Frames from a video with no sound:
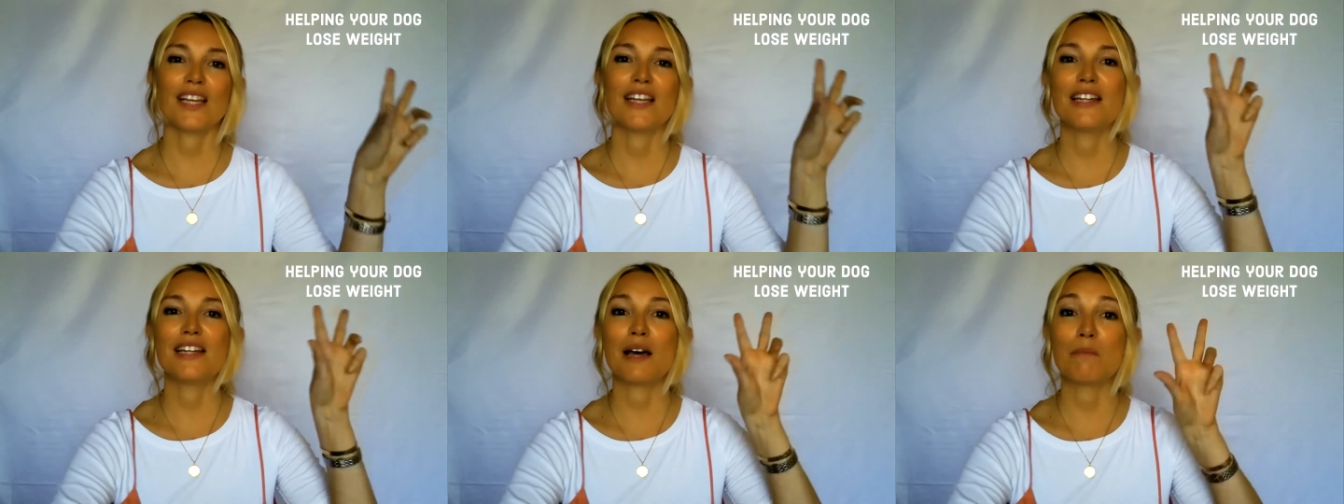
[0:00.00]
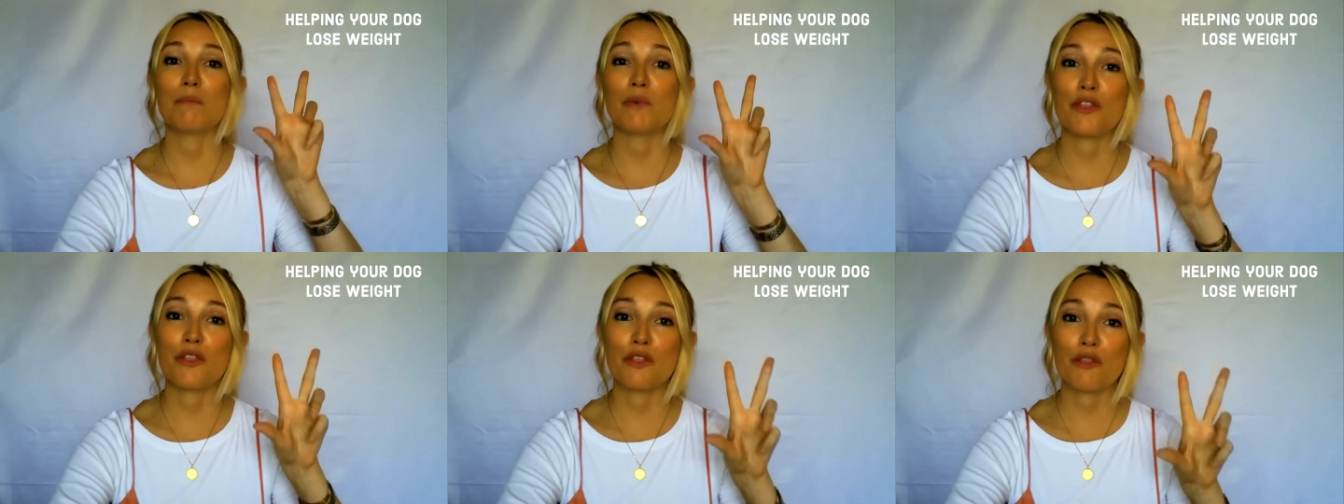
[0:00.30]

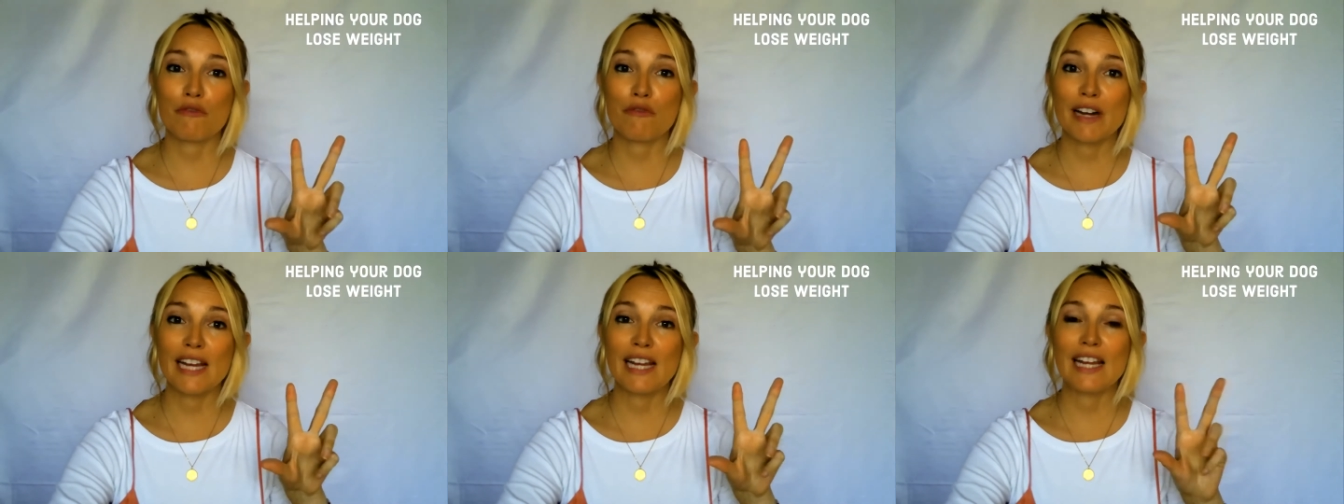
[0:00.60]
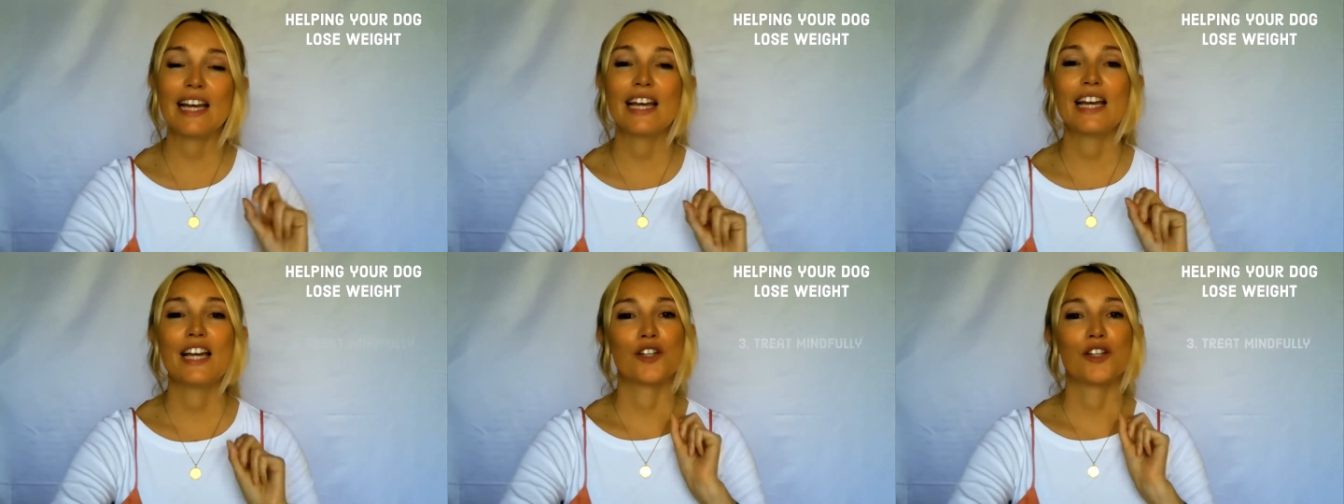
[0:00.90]
Number 3,
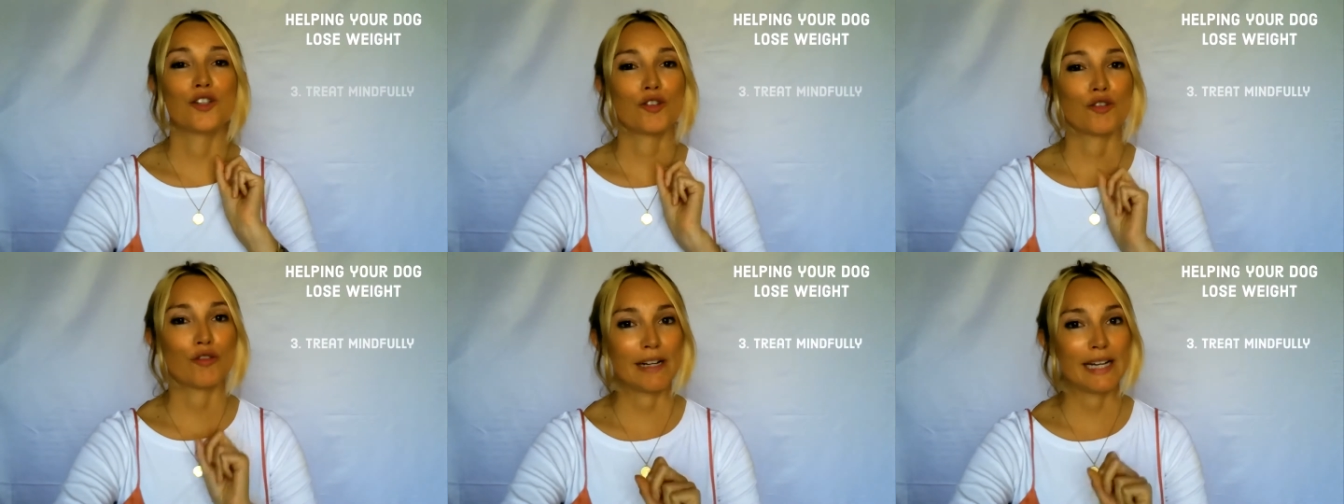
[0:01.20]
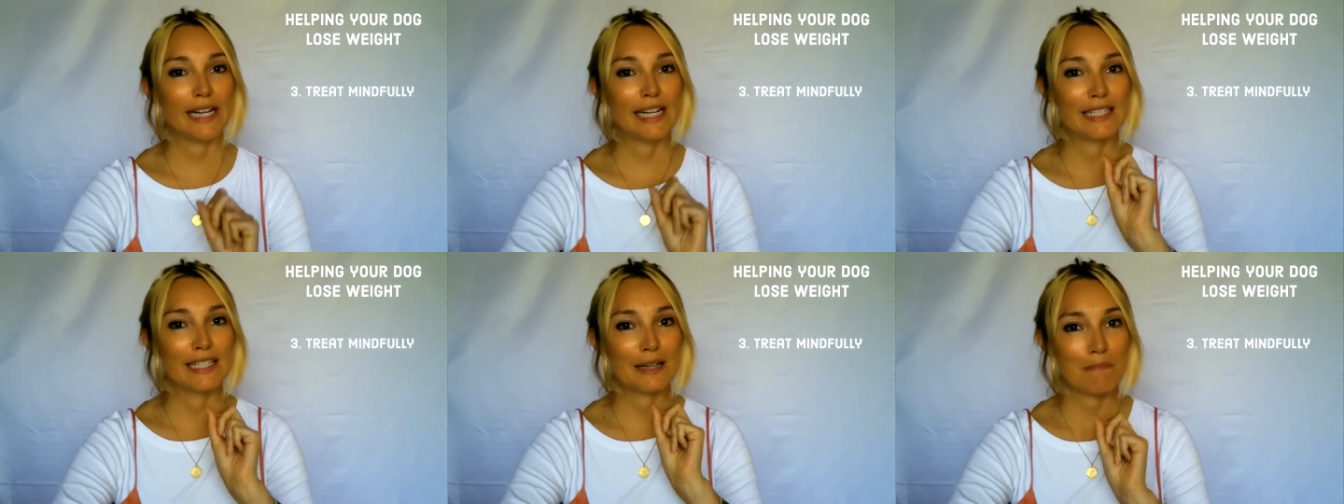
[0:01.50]

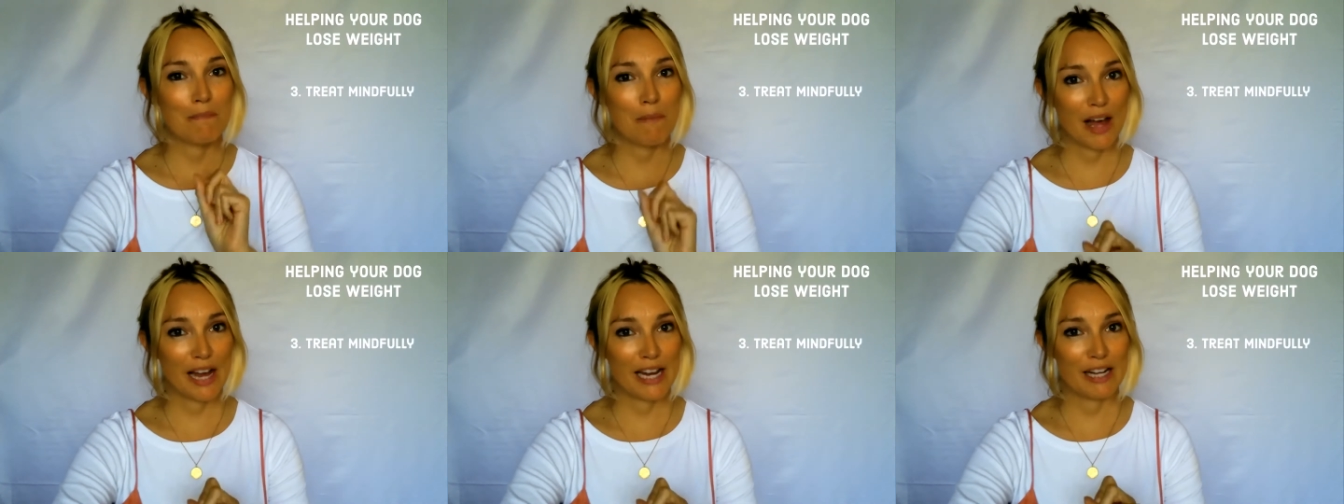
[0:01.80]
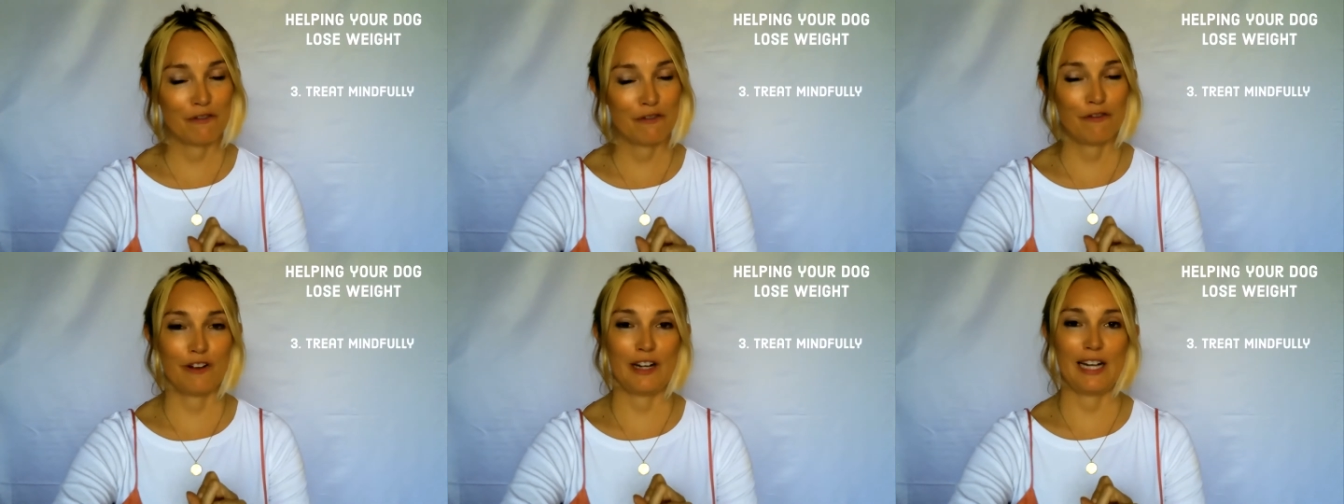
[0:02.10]
treat
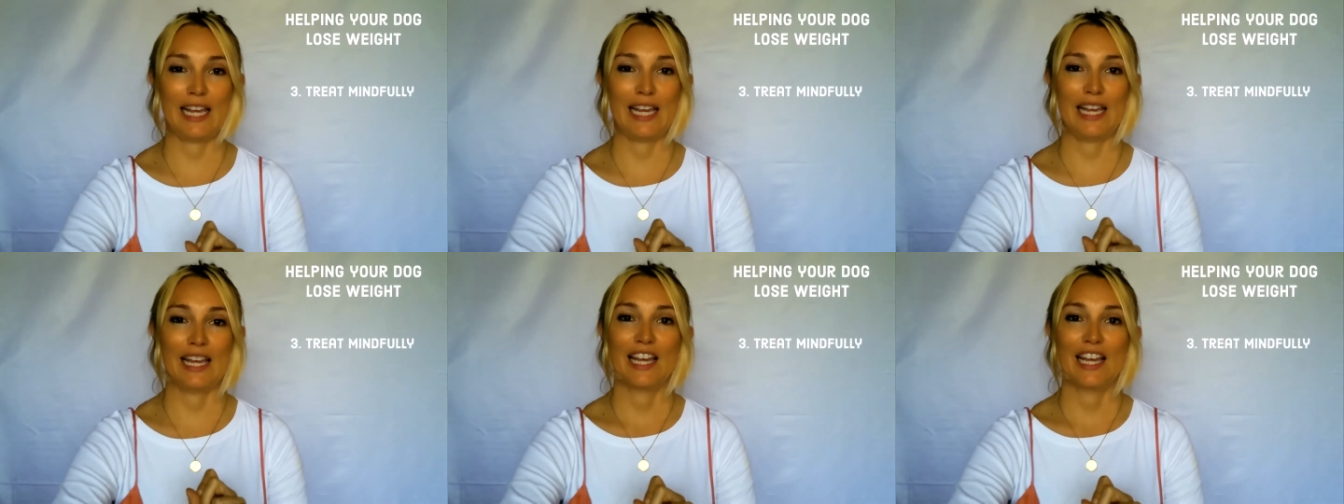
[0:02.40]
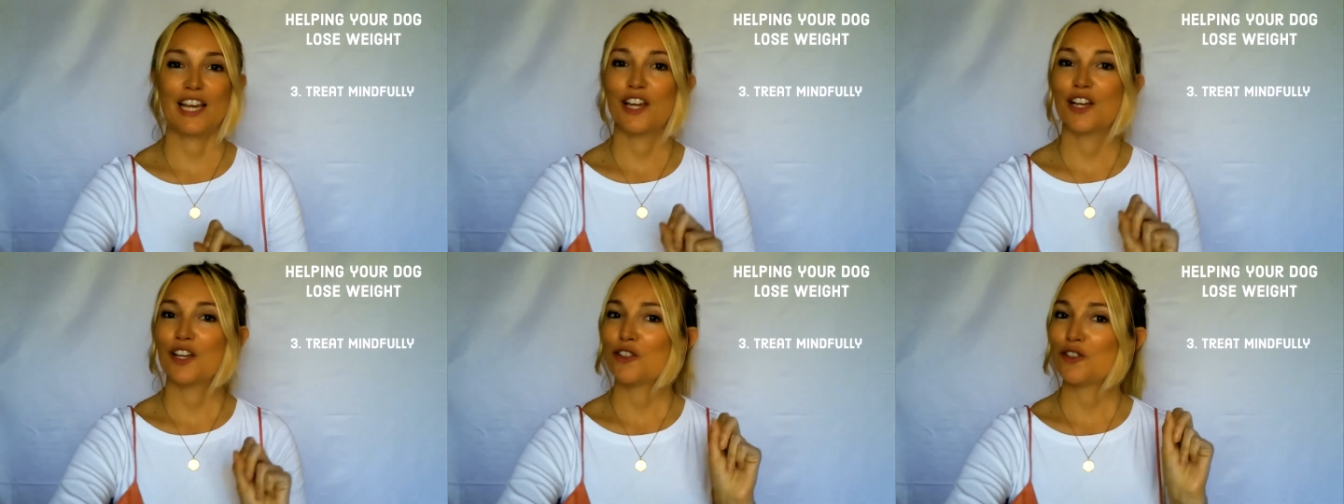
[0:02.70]
mindfully.
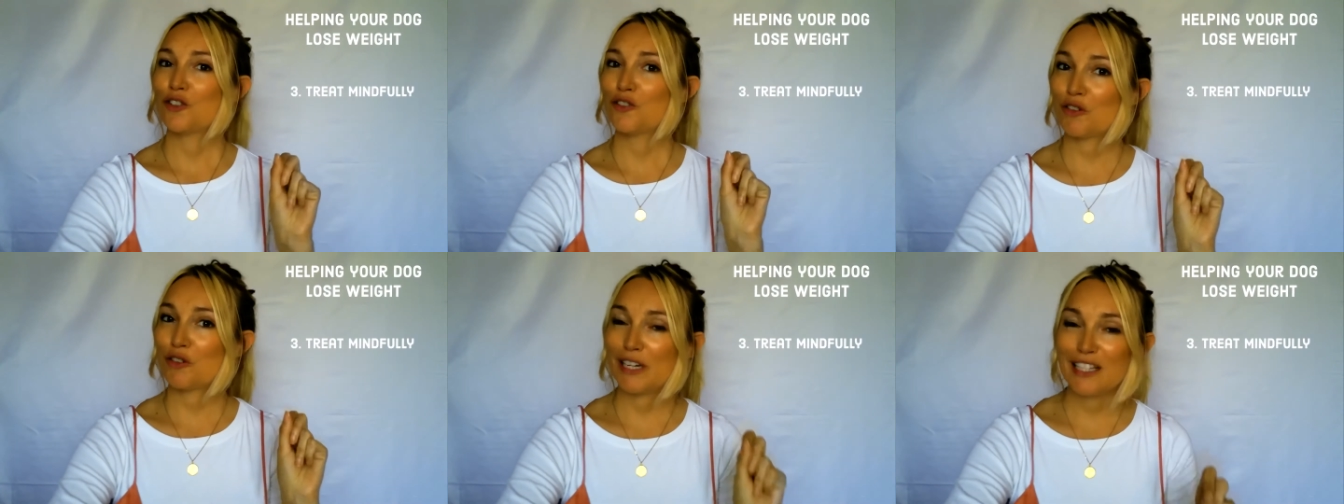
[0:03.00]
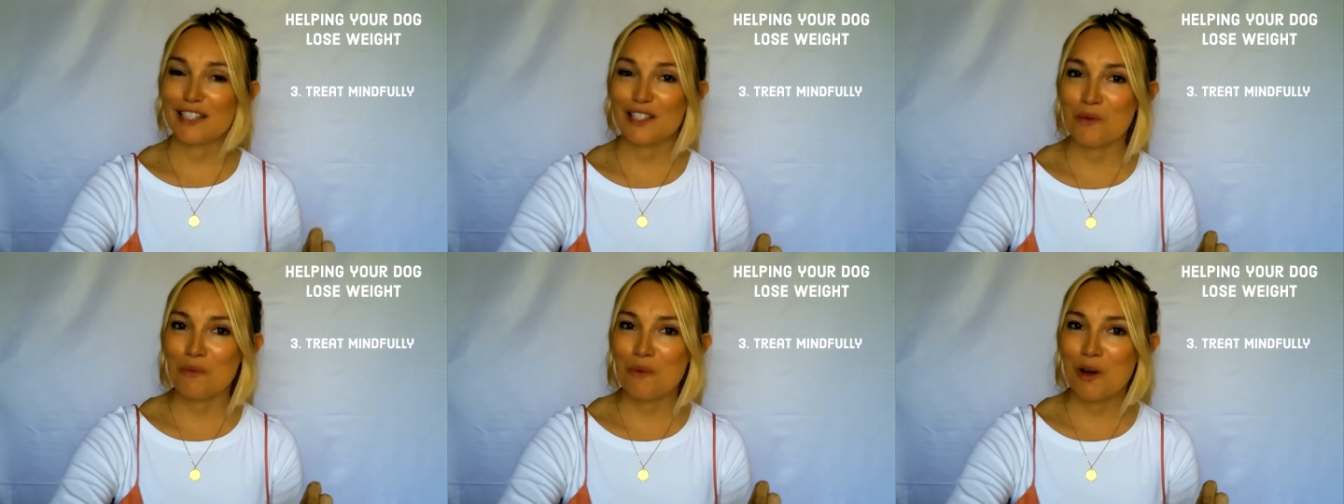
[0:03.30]

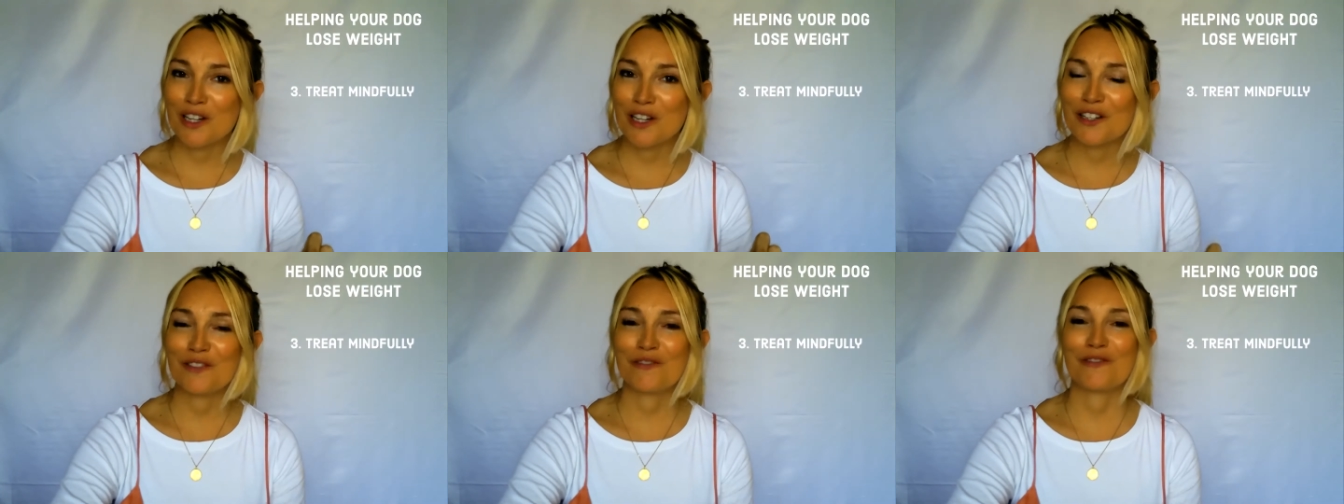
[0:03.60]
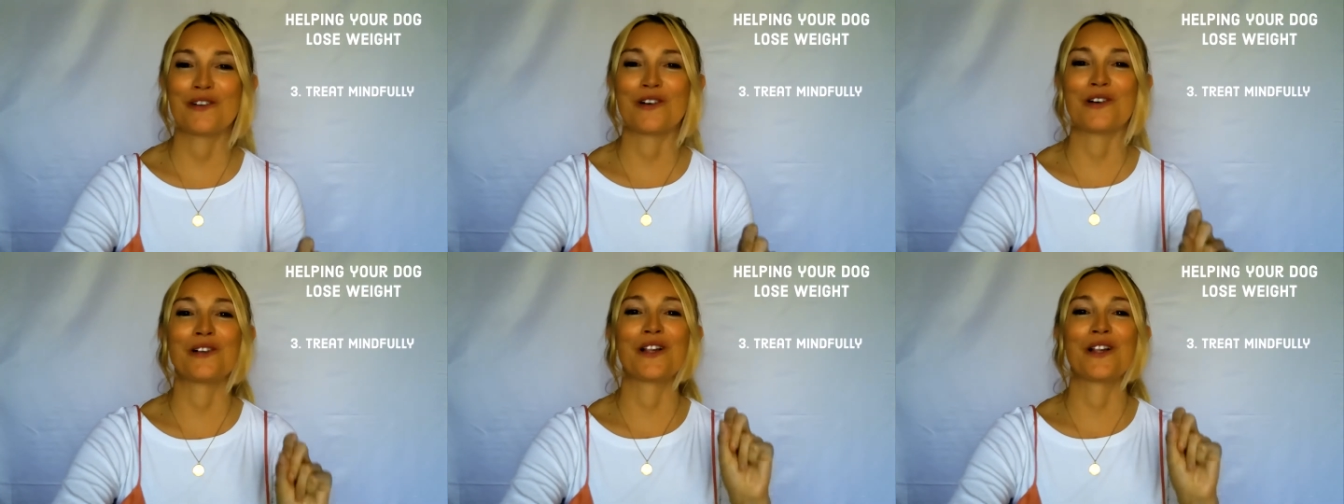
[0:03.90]
Treats are
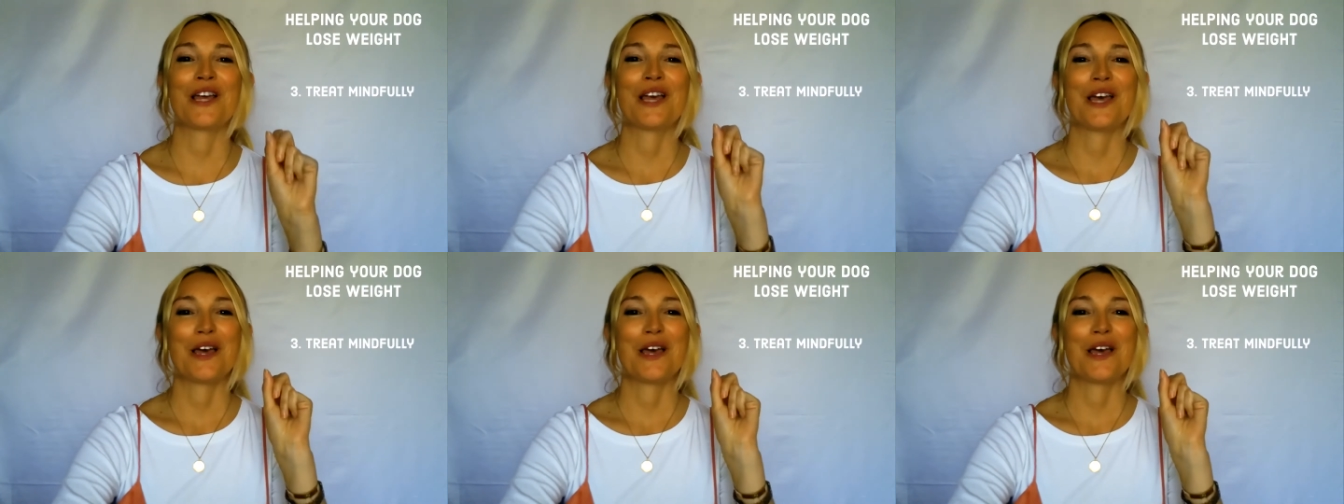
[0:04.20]
wonderful,